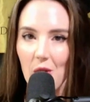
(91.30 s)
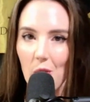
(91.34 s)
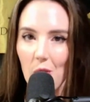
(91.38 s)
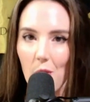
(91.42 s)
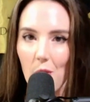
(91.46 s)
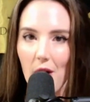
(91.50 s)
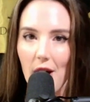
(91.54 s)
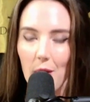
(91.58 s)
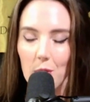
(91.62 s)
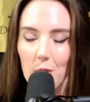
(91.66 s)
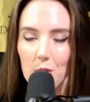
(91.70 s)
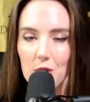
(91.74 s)

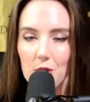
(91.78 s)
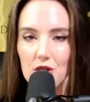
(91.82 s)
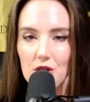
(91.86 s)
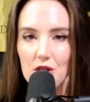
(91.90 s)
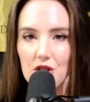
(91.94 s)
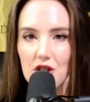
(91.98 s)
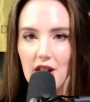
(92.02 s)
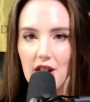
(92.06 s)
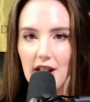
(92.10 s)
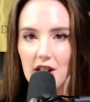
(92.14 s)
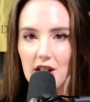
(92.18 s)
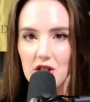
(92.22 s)
why would you
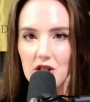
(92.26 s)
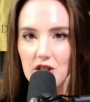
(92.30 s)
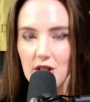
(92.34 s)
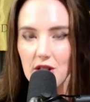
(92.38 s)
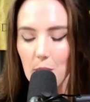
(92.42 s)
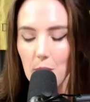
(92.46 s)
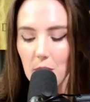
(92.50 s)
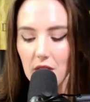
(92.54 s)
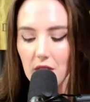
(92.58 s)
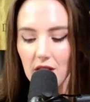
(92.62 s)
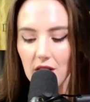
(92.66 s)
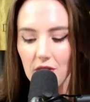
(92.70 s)
change
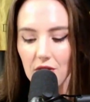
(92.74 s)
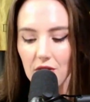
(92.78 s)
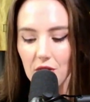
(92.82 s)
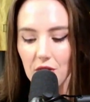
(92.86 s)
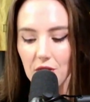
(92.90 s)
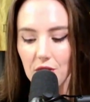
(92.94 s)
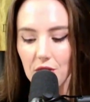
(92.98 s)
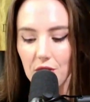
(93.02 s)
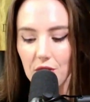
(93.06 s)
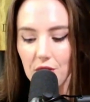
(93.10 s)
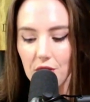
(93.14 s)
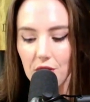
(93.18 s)
something if
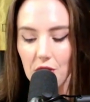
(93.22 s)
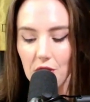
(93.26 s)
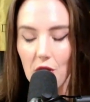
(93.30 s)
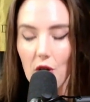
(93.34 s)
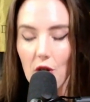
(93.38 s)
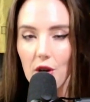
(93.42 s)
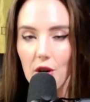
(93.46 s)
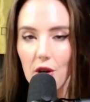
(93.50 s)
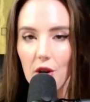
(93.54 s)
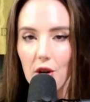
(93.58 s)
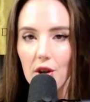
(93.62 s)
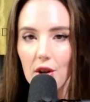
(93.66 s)
you're
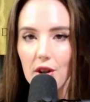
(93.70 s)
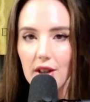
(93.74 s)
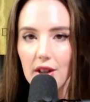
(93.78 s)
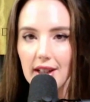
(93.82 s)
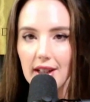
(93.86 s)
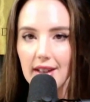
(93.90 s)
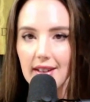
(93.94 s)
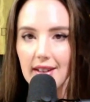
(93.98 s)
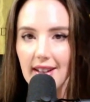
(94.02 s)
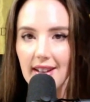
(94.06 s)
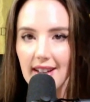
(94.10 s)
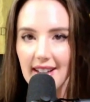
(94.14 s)
not
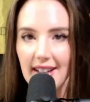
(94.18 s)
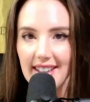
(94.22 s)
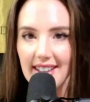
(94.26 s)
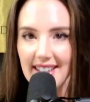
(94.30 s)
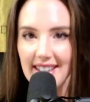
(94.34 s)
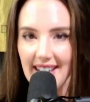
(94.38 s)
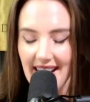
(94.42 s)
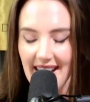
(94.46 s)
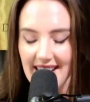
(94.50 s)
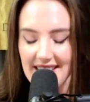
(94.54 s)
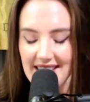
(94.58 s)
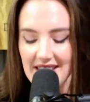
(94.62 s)
hurting
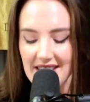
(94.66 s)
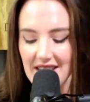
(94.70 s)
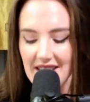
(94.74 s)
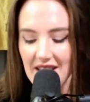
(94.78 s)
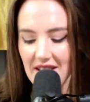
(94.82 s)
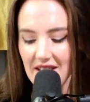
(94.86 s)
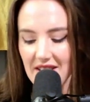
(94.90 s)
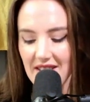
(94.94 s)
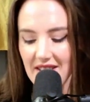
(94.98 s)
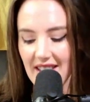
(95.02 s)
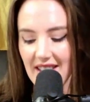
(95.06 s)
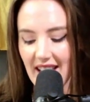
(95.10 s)
yet?
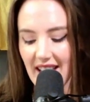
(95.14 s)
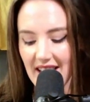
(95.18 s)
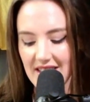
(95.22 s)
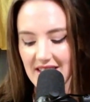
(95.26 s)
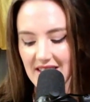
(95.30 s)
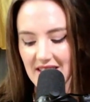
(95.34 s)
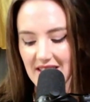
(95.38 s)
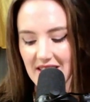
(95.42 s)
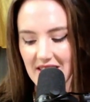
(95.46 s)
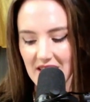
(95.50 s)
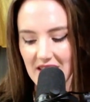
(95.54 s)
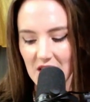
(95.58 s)
That's
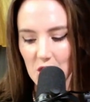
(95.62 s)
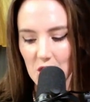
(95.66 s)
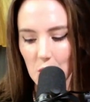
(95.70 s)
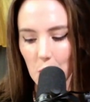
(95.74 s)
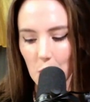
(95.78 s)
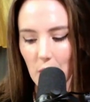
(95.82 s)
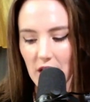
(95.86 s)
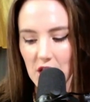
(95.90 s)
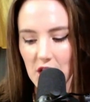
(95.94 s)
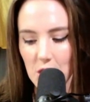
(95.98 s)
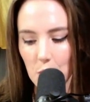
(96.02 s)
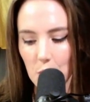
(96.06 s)
the
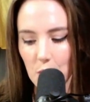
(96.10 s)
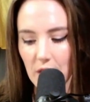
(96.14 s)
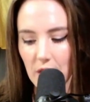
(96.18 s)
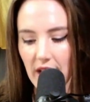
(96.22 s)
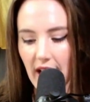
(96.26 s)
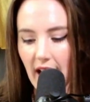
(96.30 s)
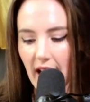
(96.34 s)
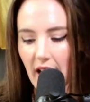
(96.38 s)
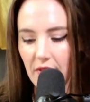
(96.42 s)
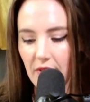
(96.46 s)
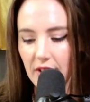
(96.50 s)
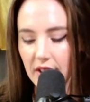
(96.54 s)
situation we
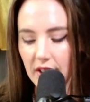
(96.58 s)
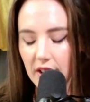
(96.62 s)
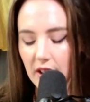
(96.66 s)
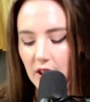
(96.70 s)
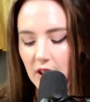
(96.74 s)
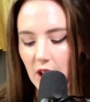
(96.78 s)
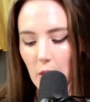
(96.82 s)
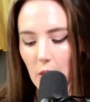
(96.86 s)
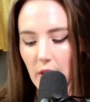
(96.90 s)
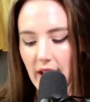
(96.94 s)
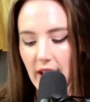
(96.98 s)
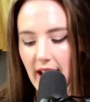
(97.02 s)
have in the
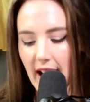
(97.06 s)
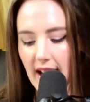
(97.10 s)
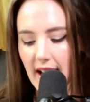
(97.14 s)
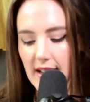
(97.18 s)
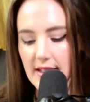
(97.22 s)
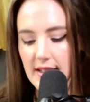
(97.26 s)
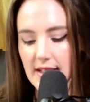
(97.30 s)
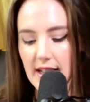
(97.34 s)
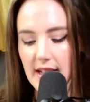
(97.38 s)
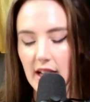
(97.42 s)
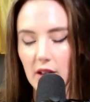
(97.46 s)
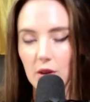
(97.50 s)
lower
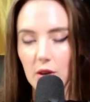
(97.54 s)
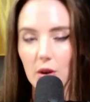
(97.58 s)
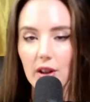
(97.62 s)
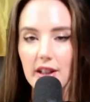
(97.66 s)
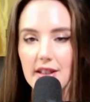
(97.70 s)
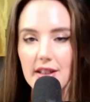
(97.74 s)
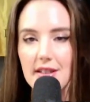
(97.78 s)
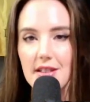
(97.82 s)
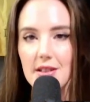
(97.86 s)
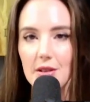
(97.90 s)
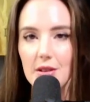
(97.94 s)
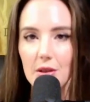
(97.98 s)
house. Now
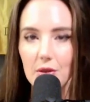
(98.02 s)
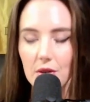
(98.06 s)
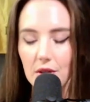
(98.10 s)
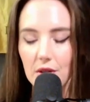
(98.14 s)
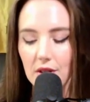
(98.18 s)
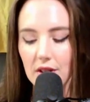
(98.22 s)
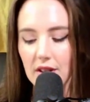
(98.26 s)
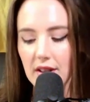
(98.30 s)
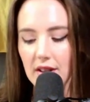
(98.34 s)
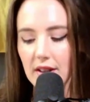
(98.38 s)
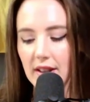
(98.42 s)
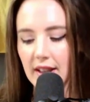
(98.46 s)
let's look
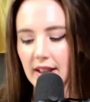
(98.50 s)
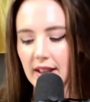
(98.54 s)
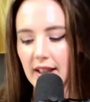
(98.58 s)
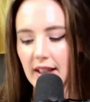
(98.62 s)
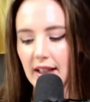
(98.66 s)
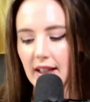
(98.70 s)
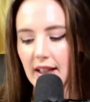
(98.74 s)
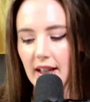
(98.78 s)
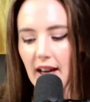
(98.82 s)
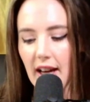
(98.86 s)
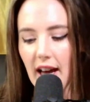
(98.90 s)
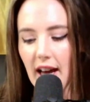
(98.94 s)

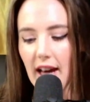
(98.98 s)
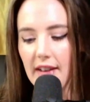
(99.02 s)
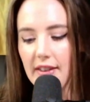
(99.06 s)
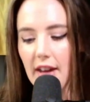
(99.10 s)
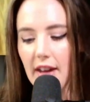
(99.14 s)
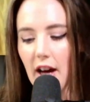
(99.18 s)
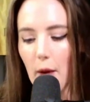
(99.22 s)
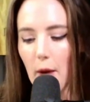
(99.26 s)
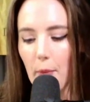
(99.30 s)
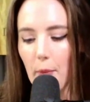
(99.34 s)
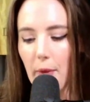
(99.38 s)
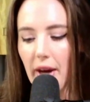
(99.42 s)
at
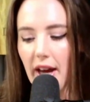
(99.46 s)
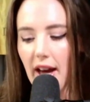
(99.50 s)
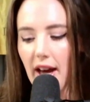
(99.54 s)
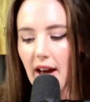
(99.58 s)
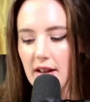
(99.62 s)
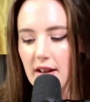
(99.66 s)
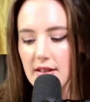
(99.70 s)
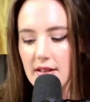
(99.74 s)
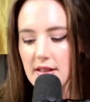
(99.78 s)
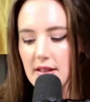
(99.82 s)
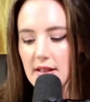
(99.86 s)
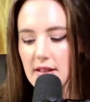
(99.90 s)
the upper
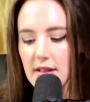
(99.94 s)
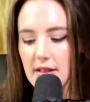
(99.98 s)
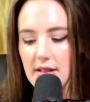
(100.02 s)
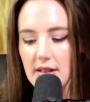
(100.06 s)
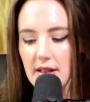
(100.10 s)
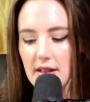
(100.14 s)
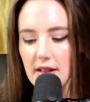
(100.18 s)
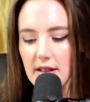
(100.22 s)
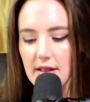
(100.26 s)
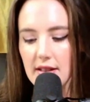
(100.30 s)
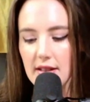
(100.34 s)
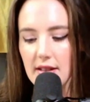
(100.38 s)
house. This
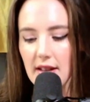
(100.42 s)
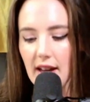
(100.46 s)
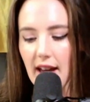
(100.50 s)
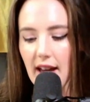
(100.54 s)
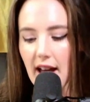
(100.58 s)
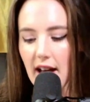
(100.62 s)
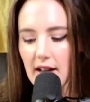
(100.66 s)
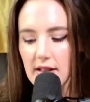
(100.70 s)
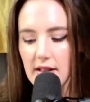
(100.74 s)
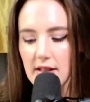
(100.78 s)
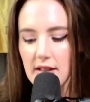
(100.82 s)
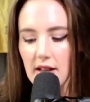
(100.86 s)
is the
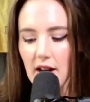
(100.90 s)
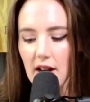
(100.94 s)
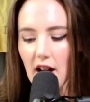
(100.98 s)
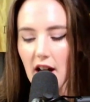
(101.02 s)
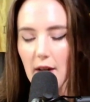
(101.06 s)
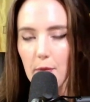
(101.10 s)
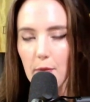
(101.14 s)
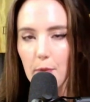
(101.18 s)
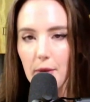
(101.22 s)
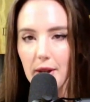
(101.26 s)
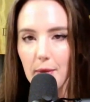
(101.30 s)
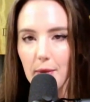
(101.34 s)
house that
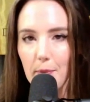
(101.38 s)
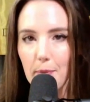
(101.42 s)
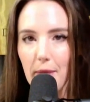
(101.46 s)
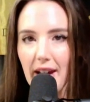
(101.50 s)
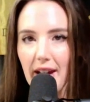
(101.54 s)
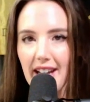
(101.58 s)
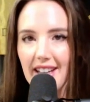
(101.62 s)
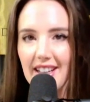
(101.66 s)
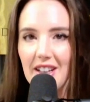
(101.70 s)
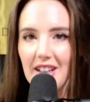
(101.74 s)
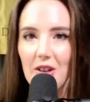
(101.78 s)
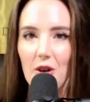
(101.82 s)
I've been
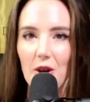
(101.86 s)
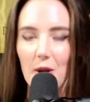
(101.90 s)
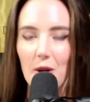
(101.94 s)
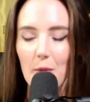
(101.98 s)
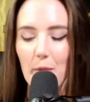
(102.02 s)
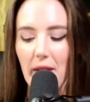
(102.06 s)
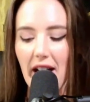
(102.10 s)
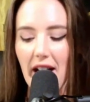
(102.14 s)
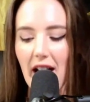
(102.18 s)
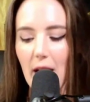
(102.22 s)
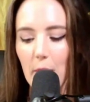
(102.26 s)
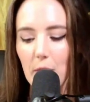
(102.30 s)
banging on
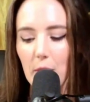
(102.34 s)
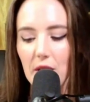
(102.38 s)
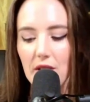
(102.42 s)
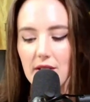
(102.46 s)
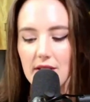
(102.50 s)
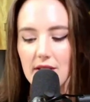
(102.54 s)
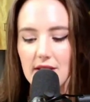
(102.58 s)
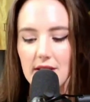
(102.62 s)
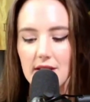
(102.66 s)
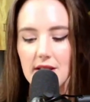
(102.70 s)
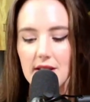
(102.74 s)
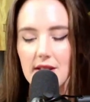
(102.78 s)
about
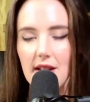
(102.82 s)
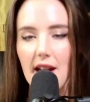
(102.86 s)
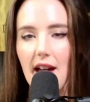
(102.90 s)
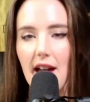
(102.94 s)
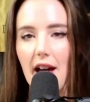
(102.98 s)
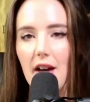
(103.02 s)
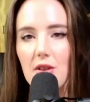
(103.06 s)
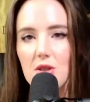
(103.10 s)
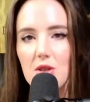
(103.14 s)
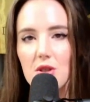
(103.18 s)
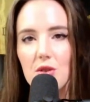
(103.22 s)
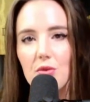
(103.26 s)
because it's the
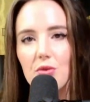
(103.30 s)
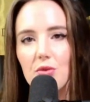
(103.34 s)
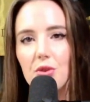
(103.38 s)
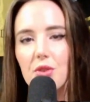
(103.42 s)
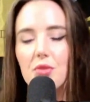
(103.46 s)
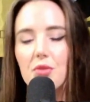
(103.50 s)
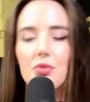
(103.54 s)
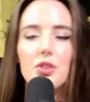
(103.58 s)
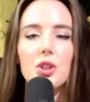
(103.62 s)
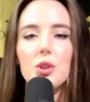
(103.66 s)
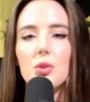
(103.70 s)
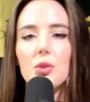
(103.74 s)
house of
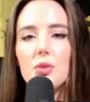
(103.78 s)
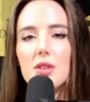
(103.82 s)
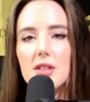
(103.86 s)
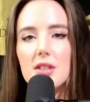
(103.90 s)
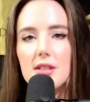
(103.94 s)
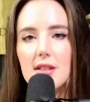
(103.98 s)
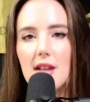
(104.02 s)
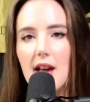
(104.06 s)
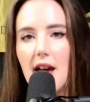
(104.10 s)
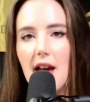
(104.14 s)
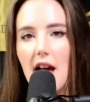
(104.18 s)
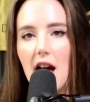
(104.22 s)
review. It's
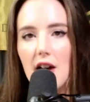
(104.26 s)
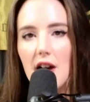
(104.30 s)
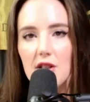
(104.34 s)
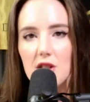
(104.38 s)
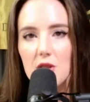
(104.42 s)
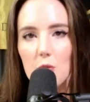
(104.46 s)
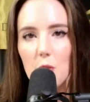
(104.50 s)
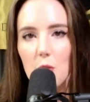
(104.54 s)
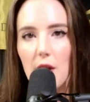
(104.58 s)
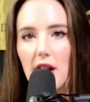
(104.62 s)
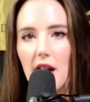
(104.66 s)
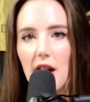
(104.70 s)
the
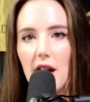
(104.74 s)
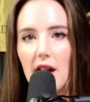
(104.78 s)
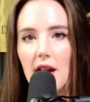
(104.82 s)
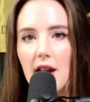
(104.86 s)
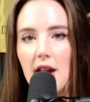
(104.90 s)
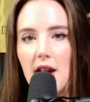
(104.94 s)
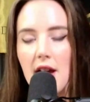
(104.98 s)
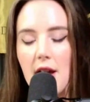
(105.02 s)
house where